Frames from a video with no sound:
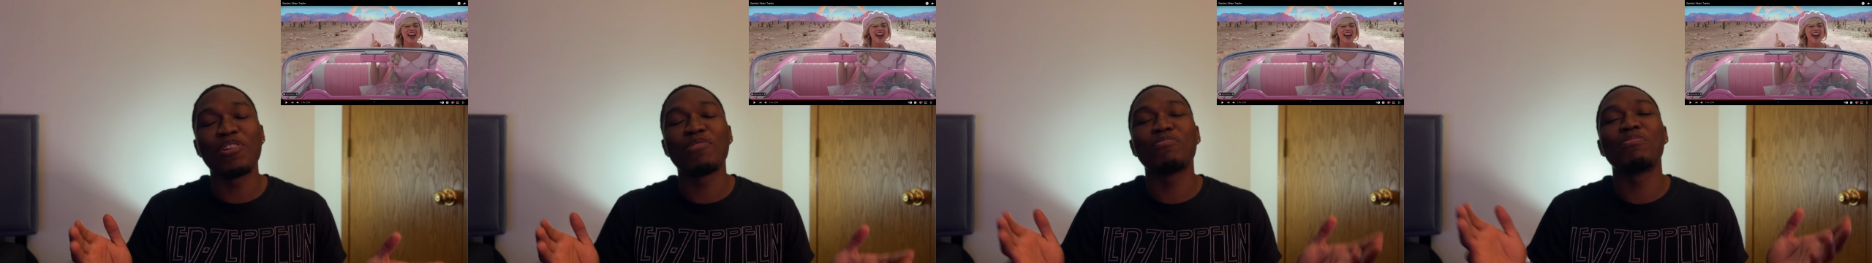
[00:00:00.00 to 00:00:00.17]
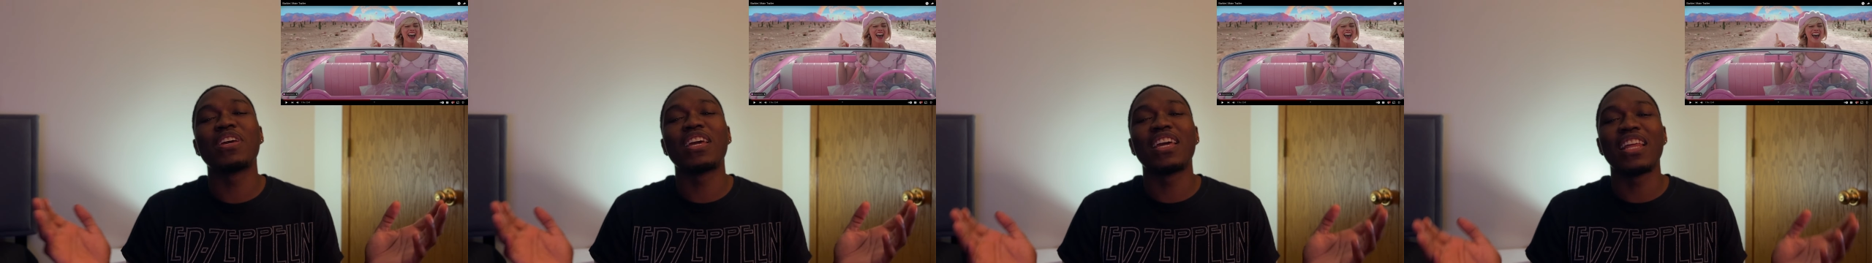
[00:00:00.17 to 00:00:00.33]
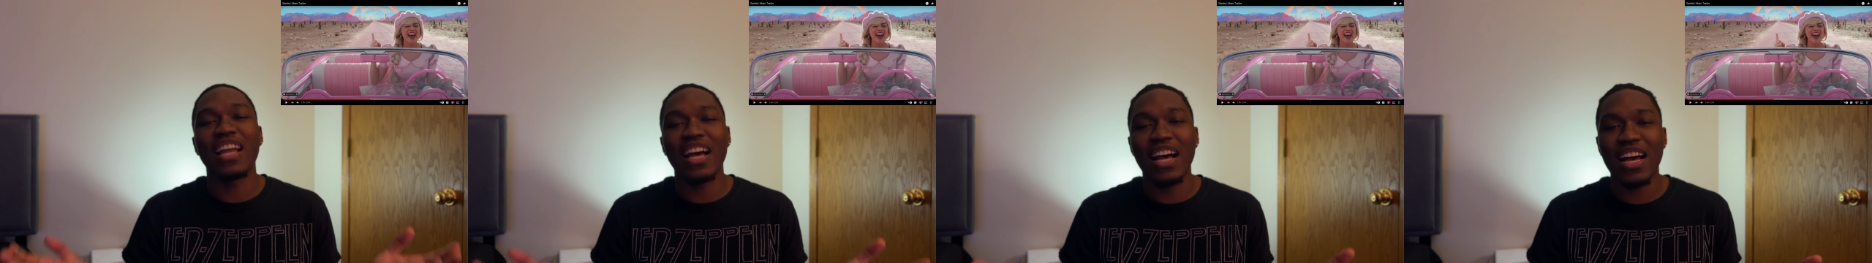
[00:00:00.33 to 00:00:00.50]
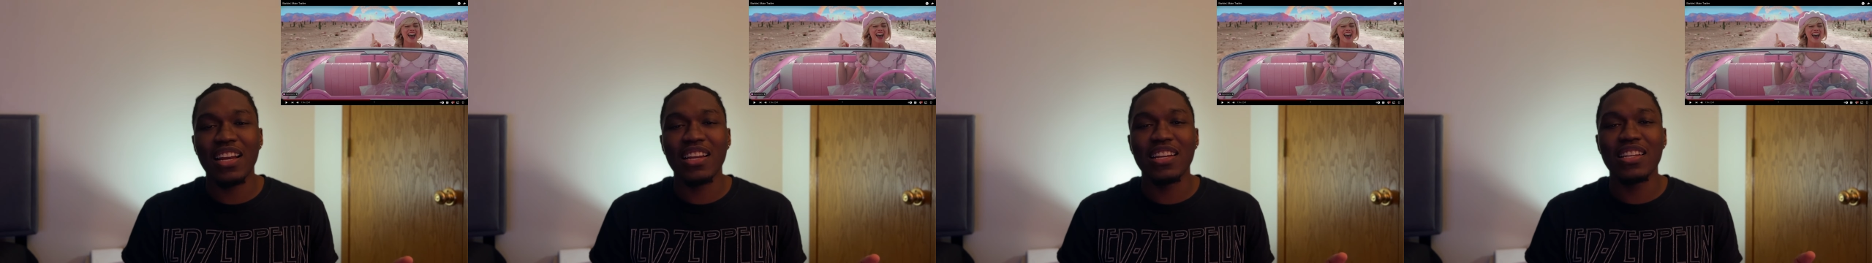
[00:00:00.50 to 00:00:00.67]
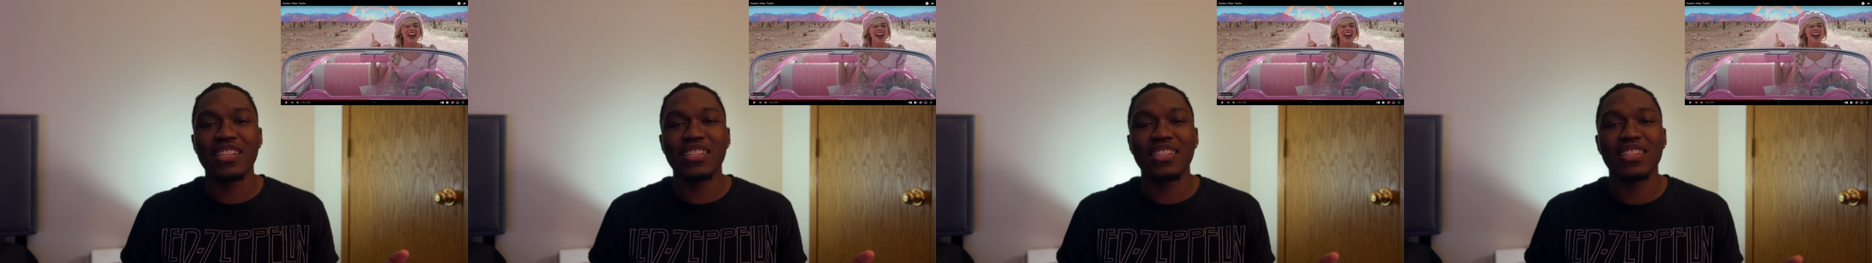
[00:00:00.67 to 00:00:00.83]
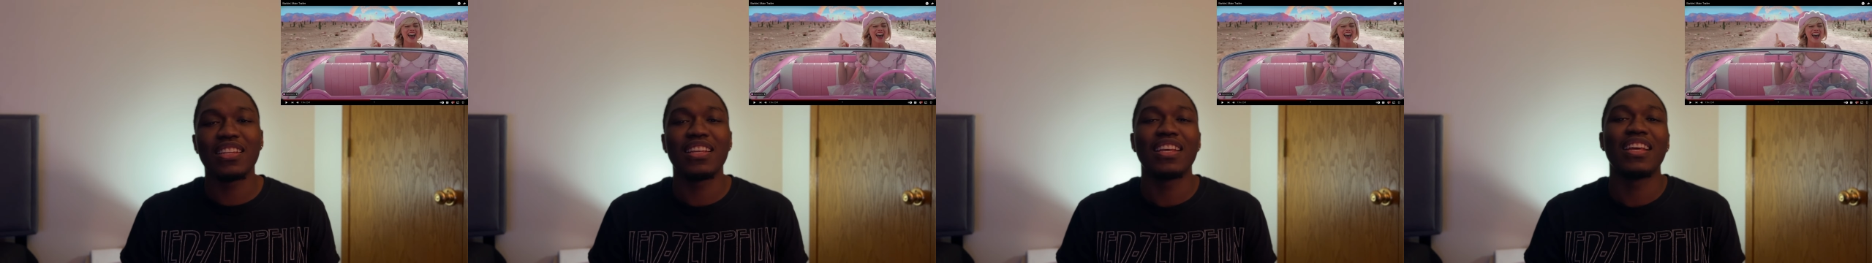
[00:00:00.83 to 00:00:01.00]
being
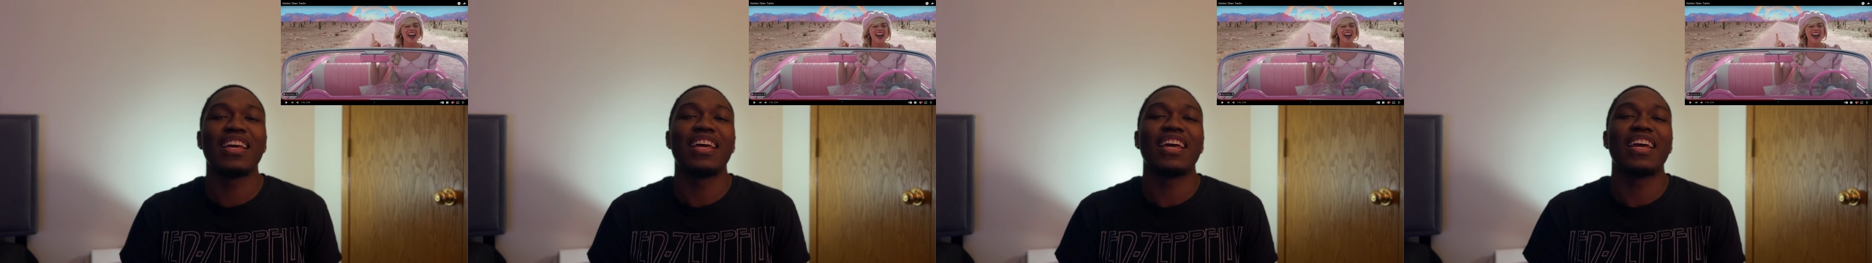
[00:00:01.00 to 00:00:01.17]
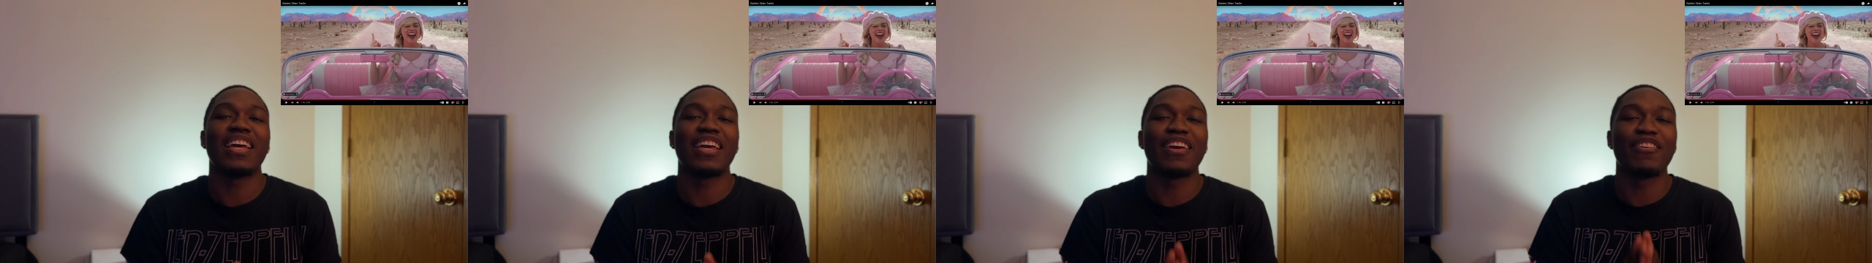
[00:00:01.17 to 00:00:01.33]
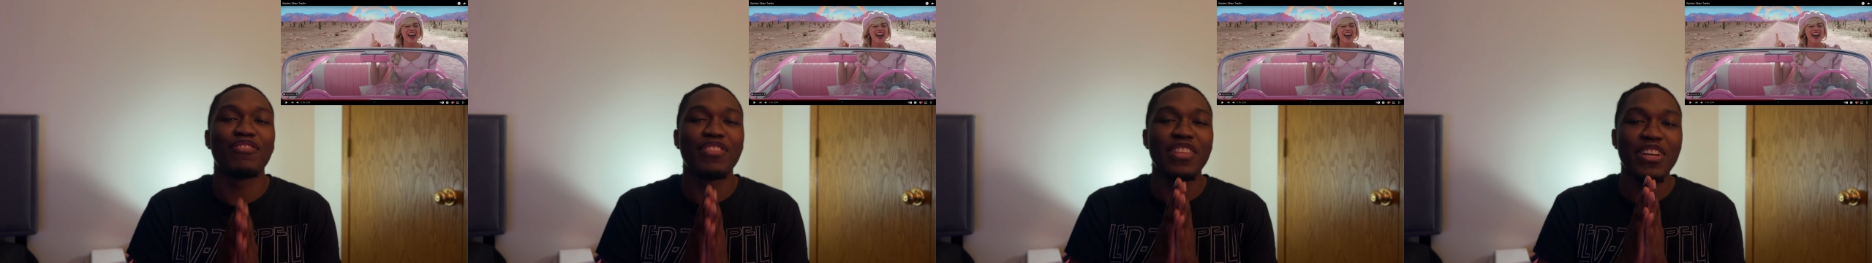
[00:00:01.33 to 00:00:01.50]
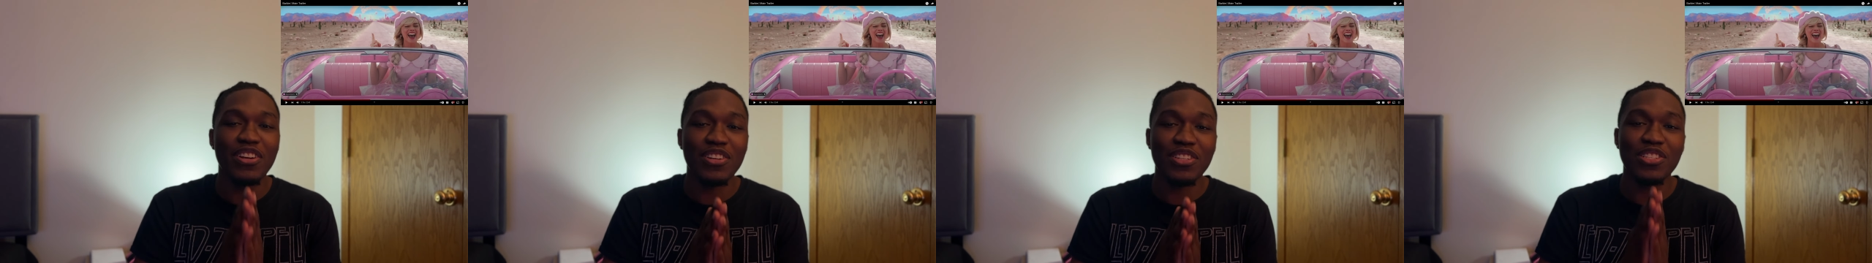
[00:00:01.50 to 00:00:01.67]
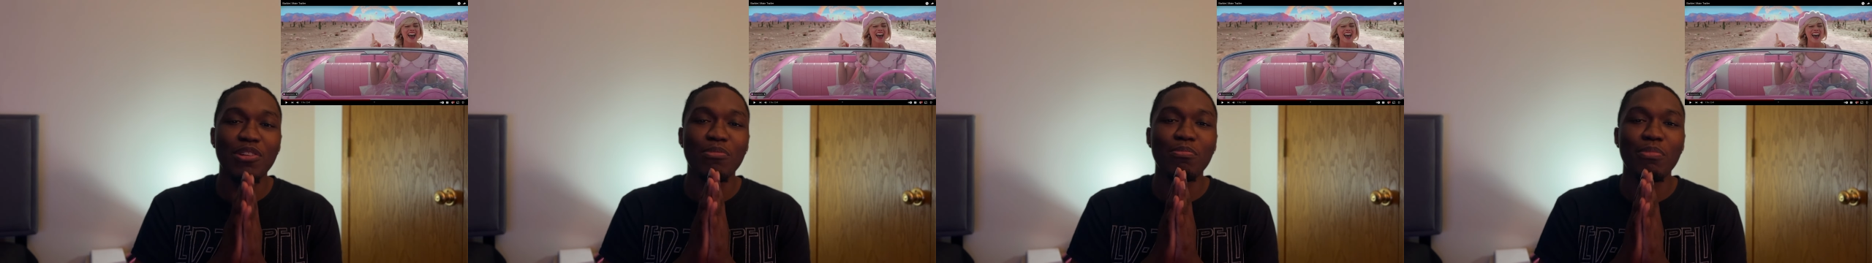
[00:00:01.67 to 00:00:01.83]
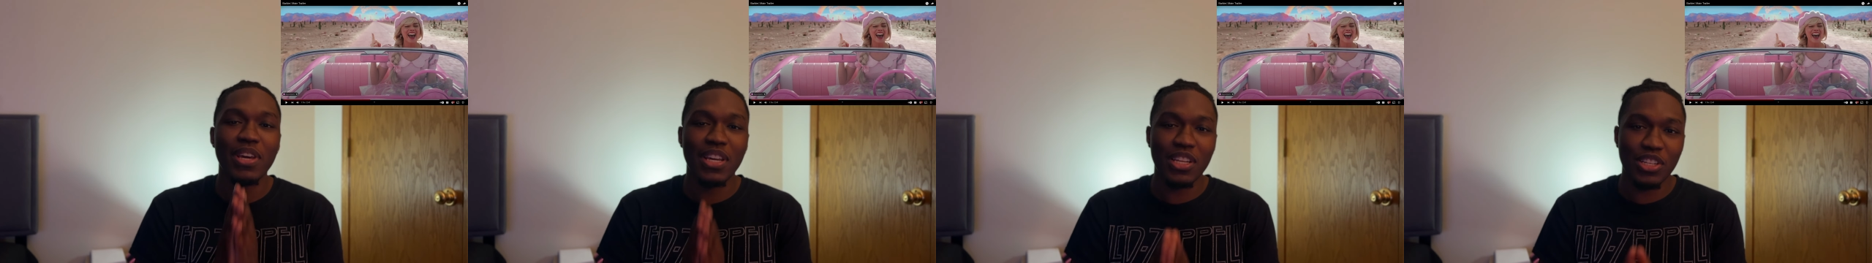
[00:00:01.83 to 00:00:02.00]
honest, if there's a
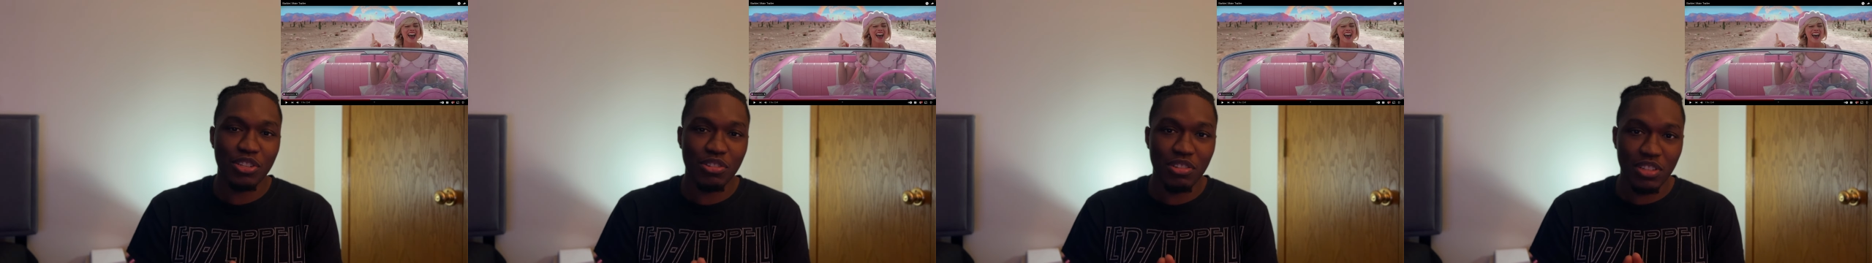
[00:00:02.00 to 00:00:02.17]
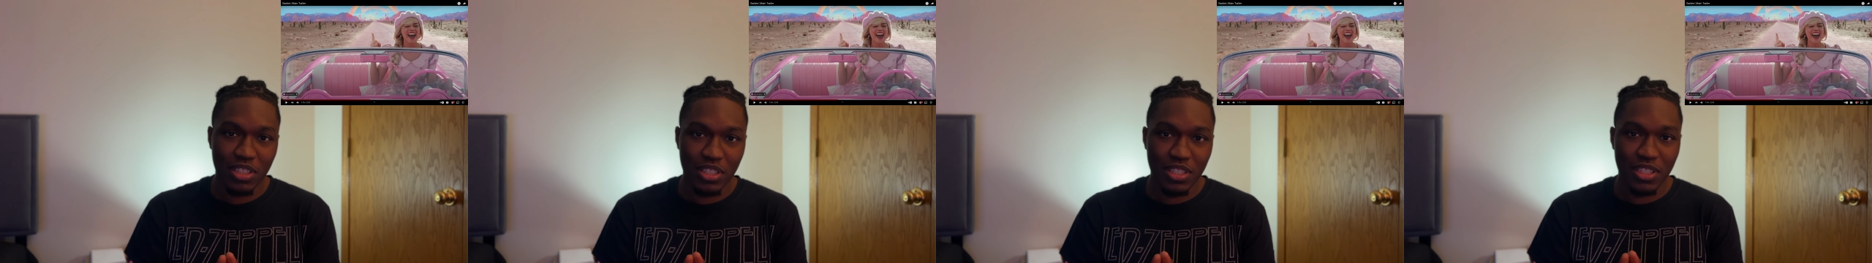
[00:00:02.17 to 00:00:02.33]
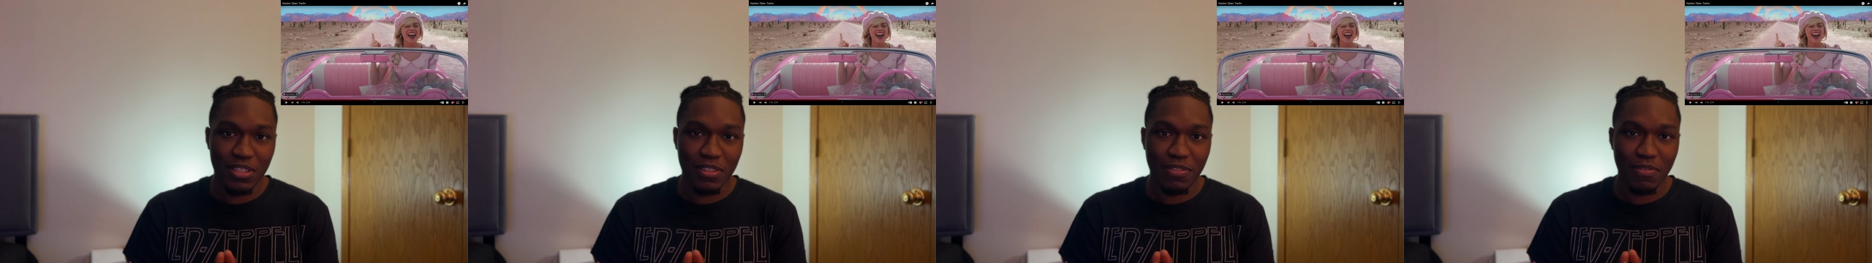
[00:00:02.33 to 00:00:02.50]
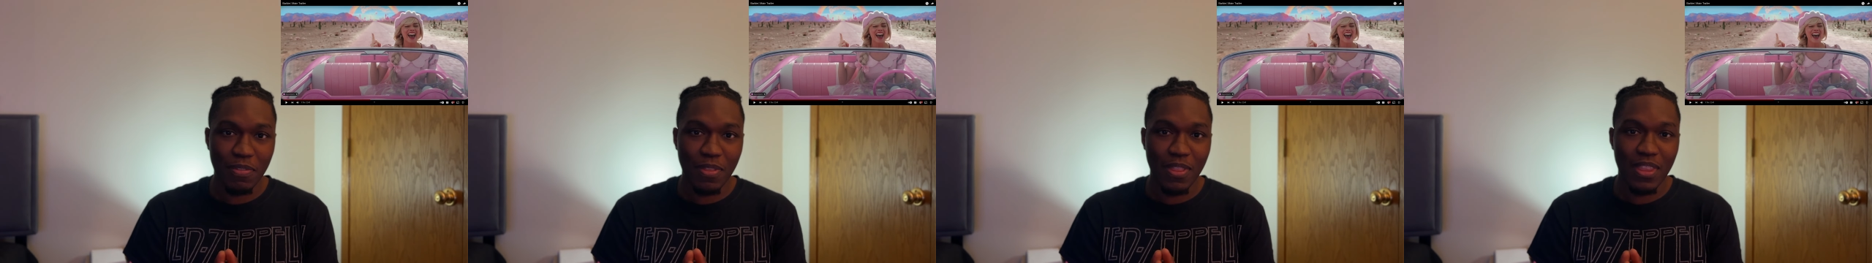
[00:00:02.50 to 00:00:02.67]
matrix